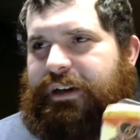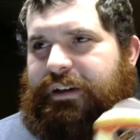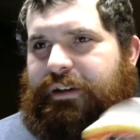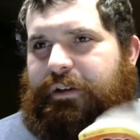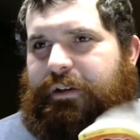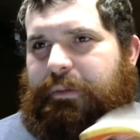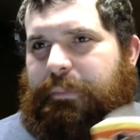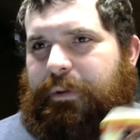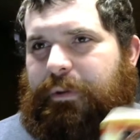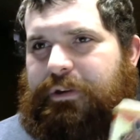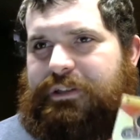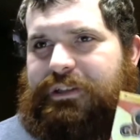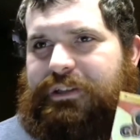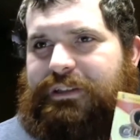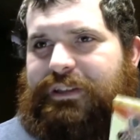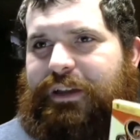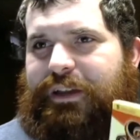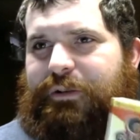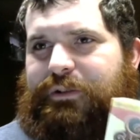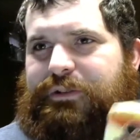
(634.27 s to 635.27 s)
person
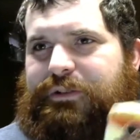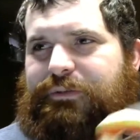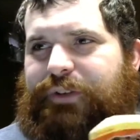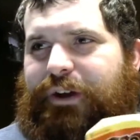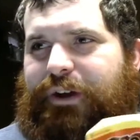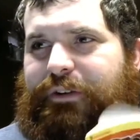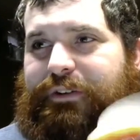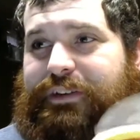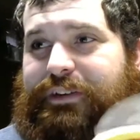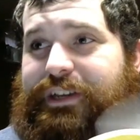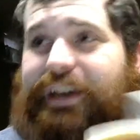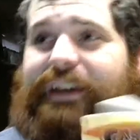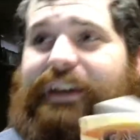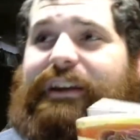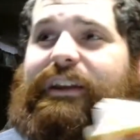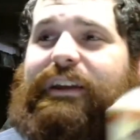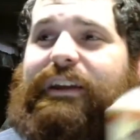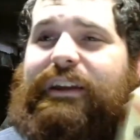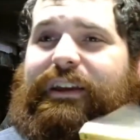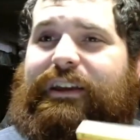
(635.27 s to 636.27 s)
that was found dead
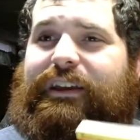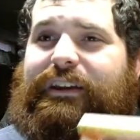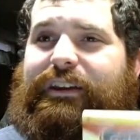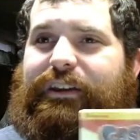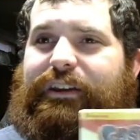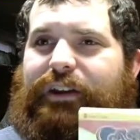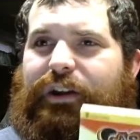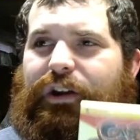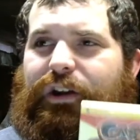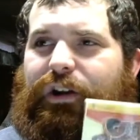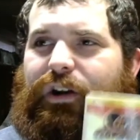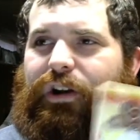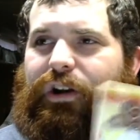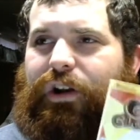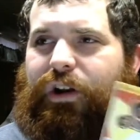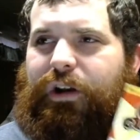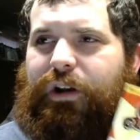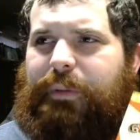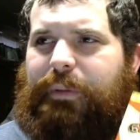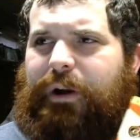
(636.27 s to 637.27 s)
in her
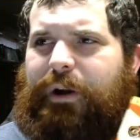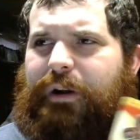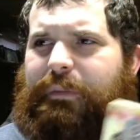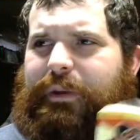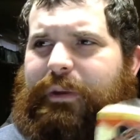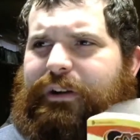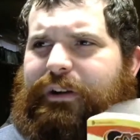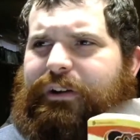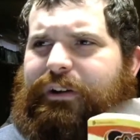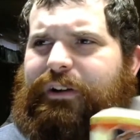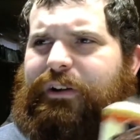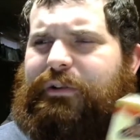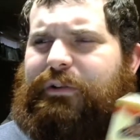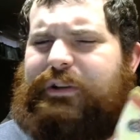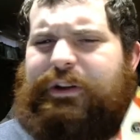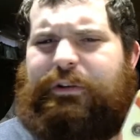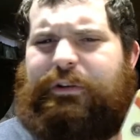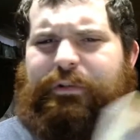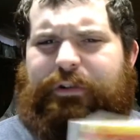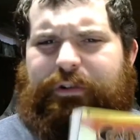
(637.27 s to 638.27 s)
apartment or
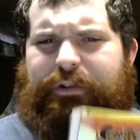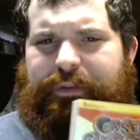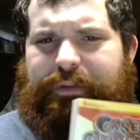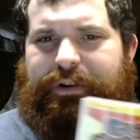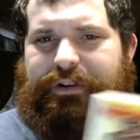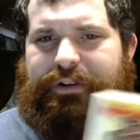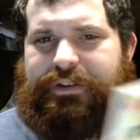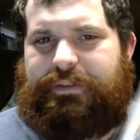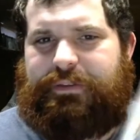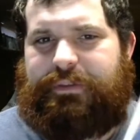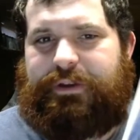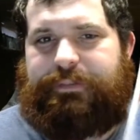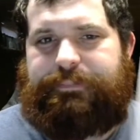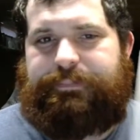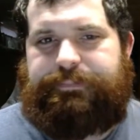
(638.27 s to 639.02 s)
hotel room or something.